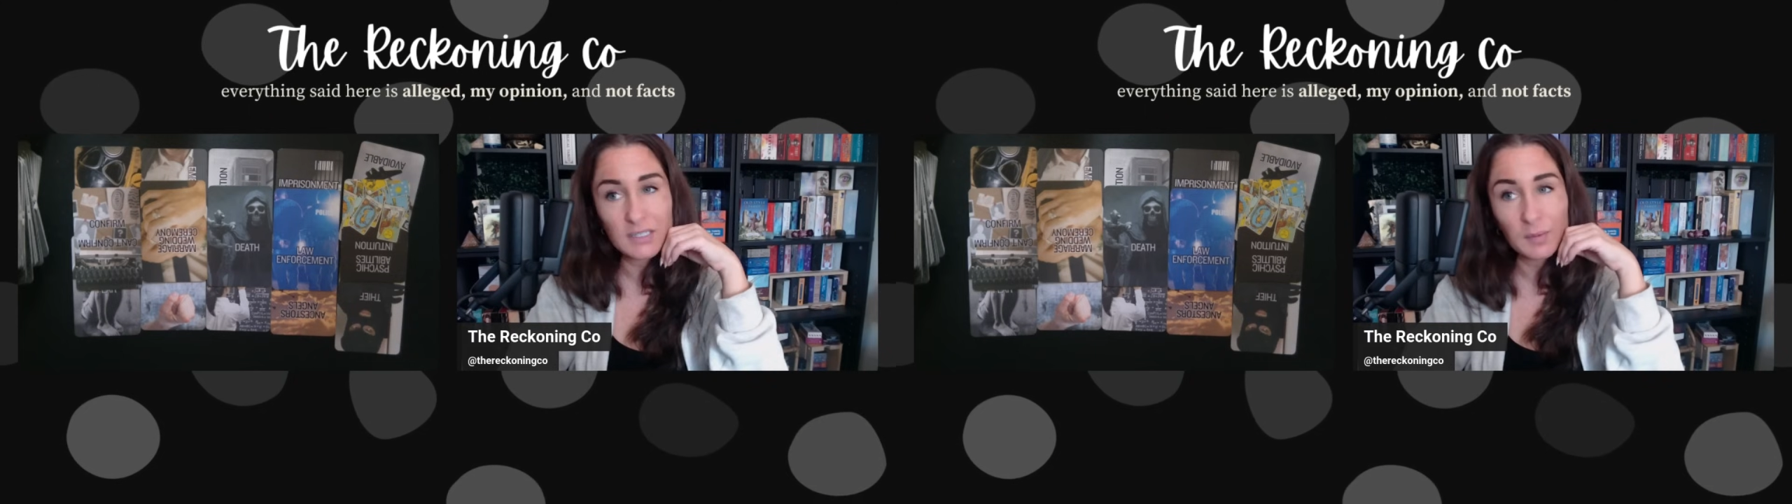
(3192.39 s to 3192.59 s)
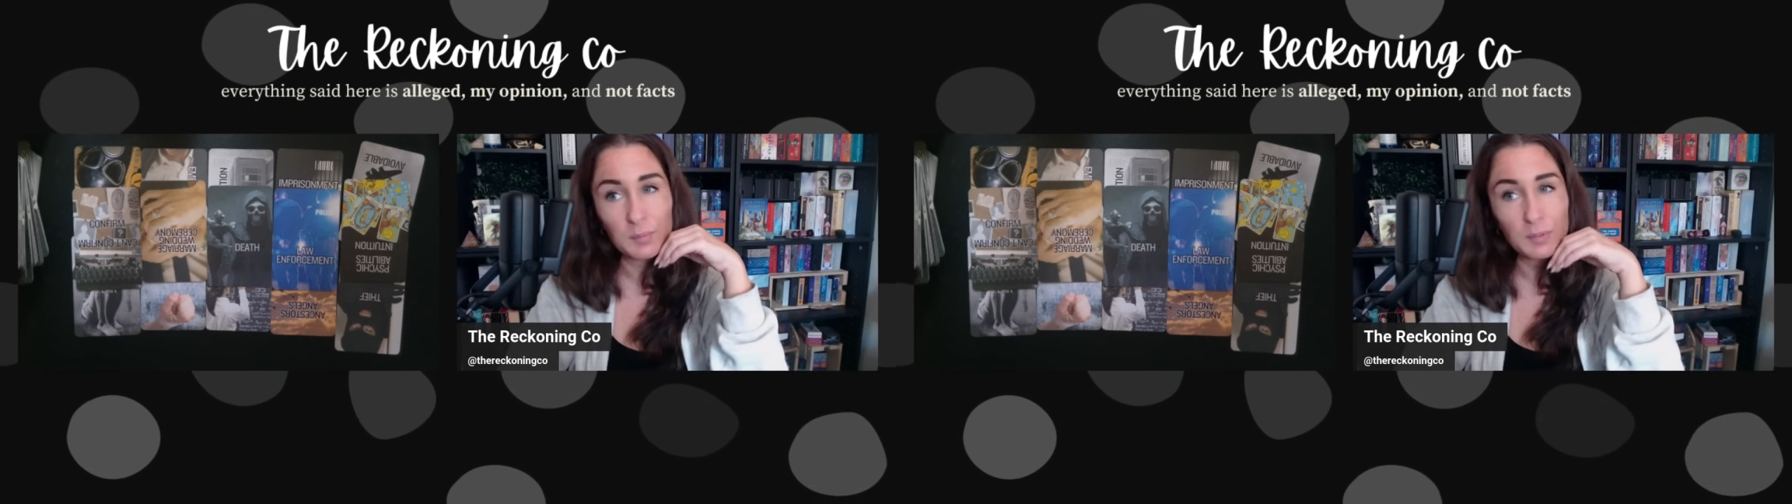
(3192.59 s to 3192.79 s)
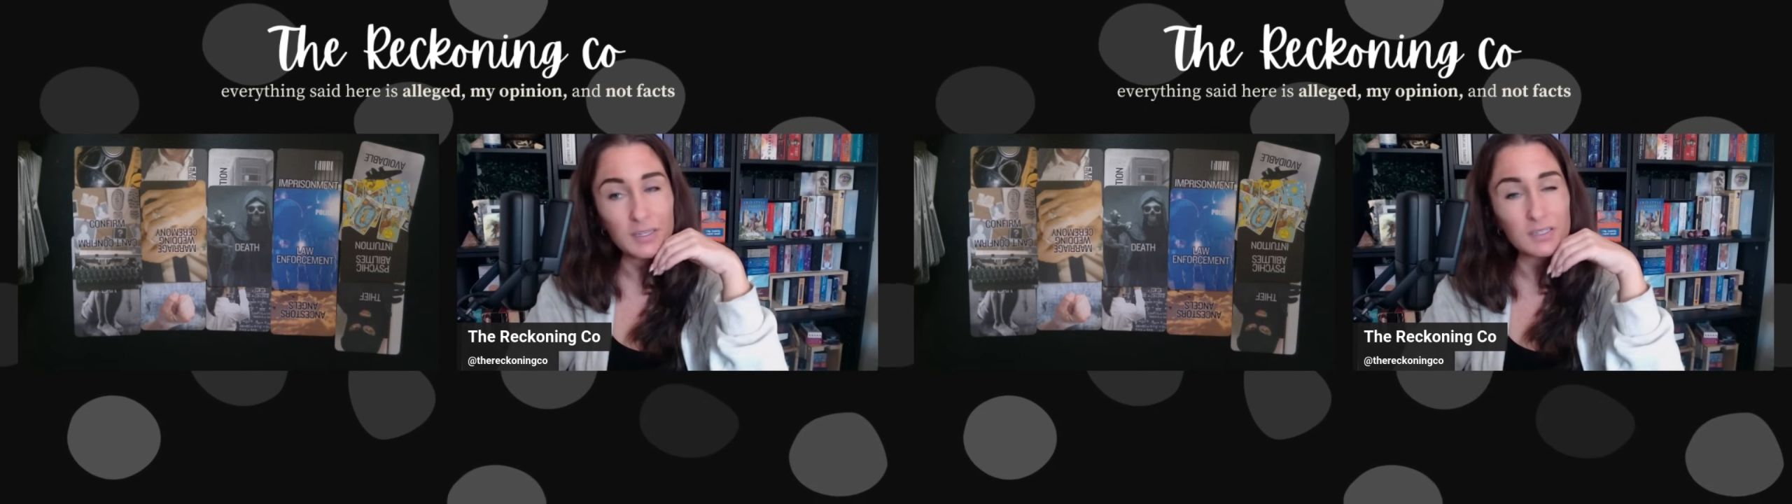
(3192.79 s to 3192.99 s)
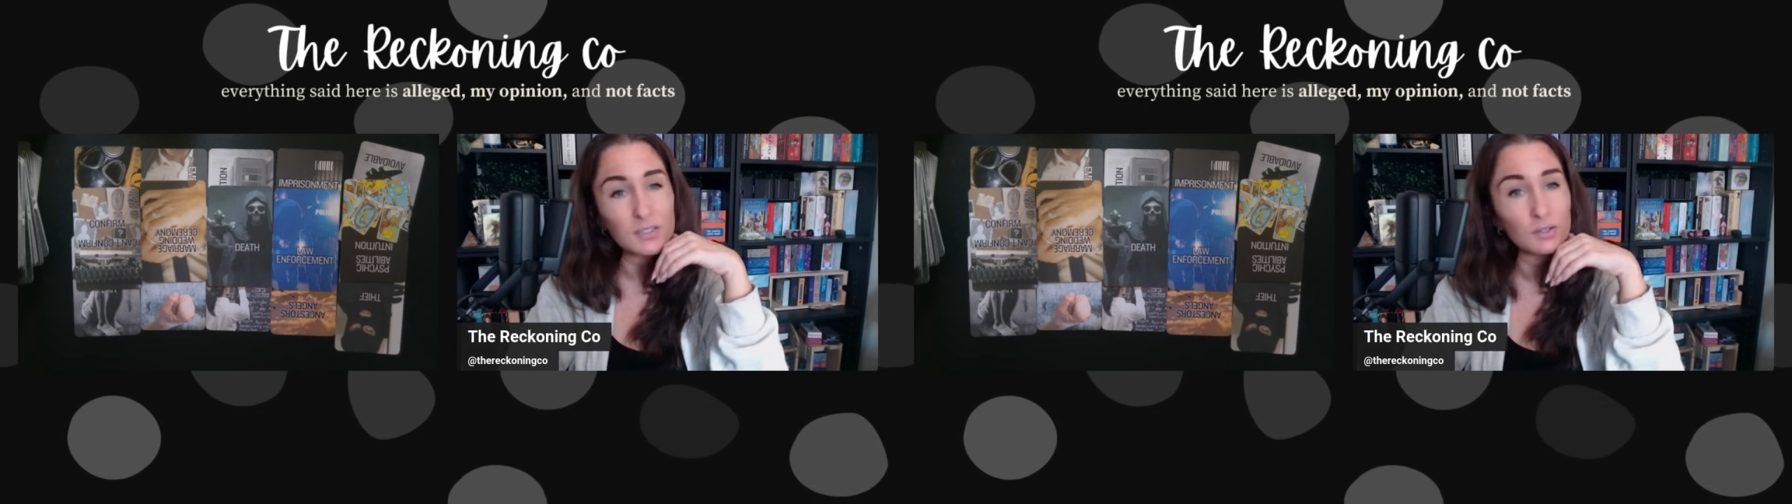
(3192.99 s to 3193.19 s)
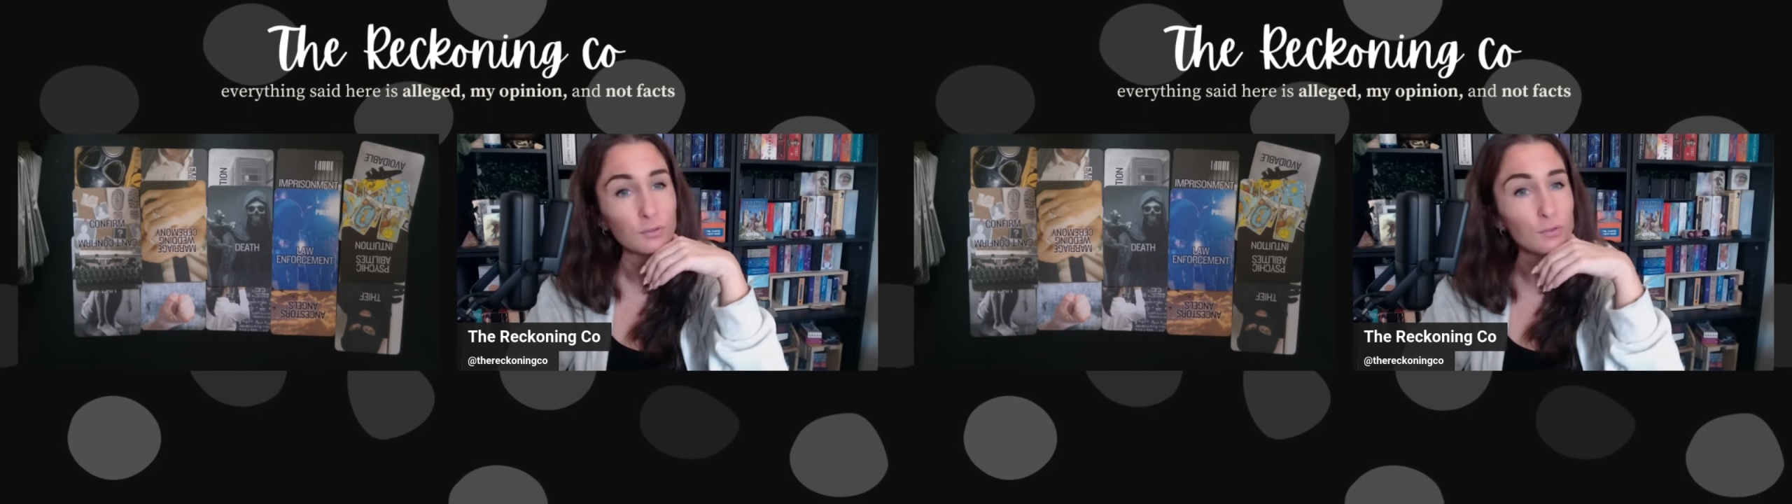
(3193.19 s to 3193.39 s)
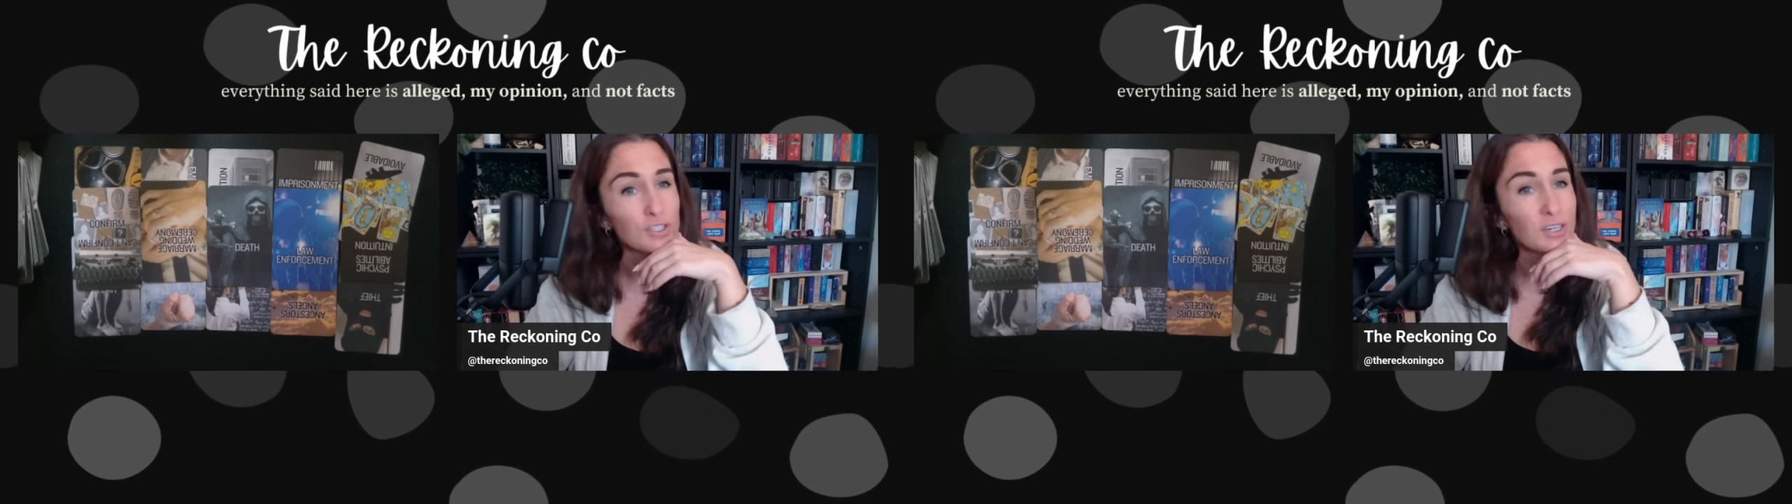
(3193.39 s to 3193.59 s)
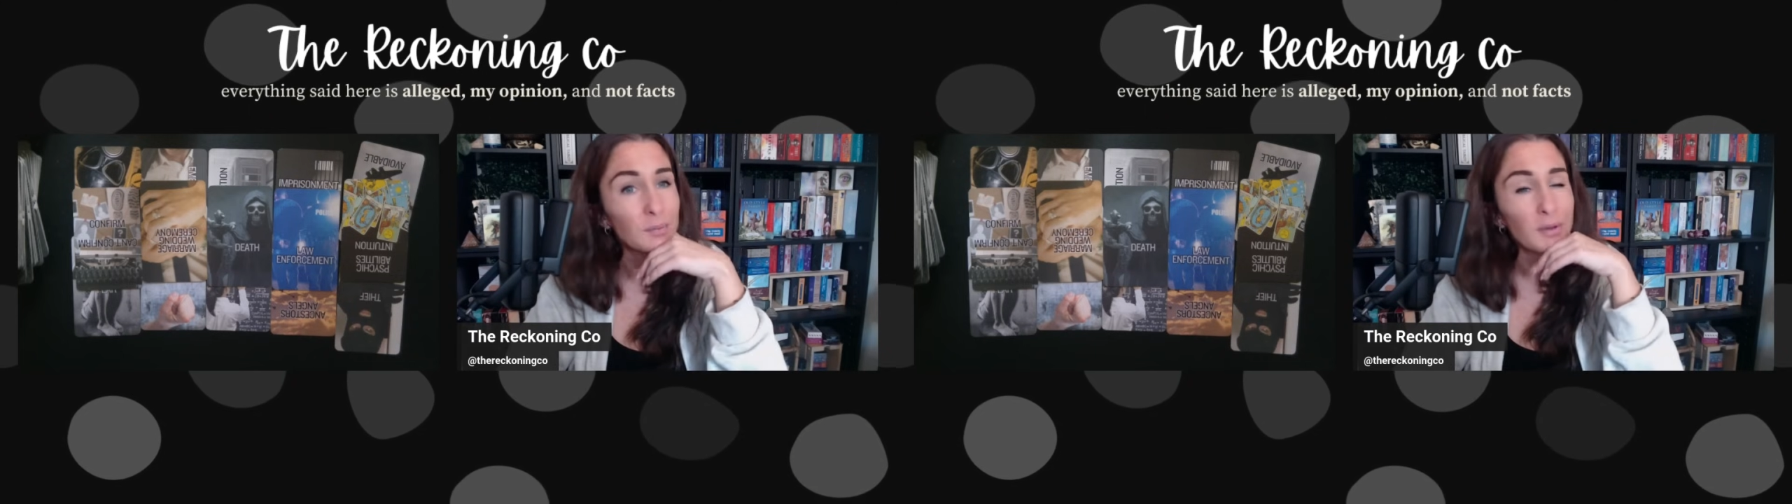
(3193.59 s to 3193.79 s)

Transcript: complete delusion,